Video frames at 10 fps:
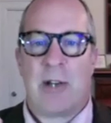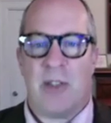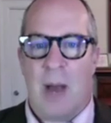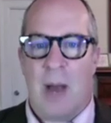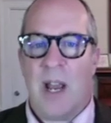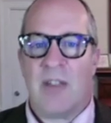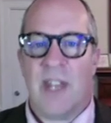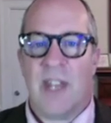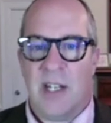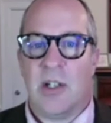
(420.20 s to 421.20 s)
that way if
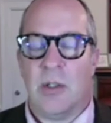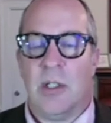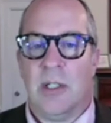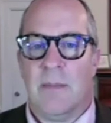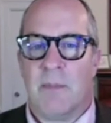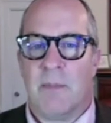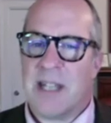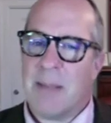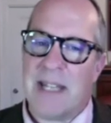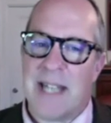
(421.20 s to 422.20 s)
they do. Does
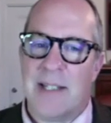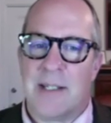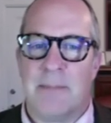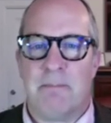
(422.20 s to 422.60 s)
that make sense?